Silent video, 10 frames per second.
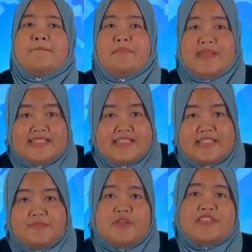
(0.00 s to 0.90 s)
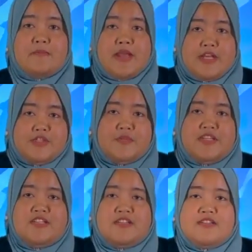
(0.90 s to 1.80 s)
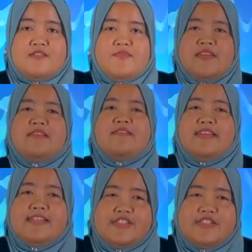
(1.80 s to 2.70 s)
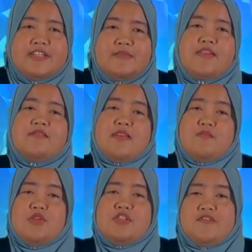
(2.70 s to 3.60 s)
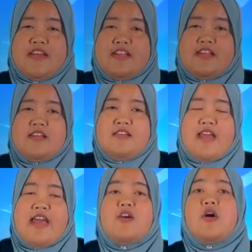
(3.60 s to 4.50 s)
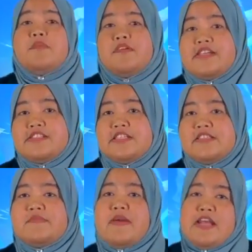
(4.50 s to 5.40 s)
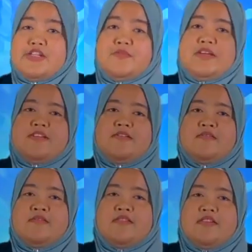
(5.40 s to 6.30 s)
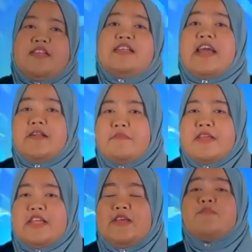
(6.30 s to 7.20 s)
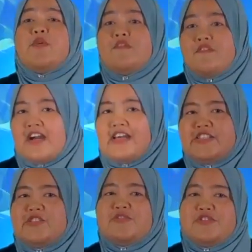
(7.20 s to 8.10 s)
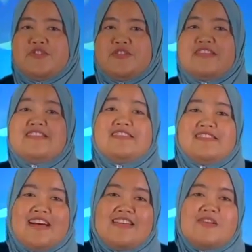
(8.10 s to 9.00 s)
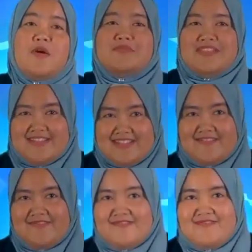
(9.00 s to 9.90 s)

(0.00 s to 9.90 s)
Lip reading: business project management, leadership and teamwork training, and operations management. It can be improvised to suit the desired objective.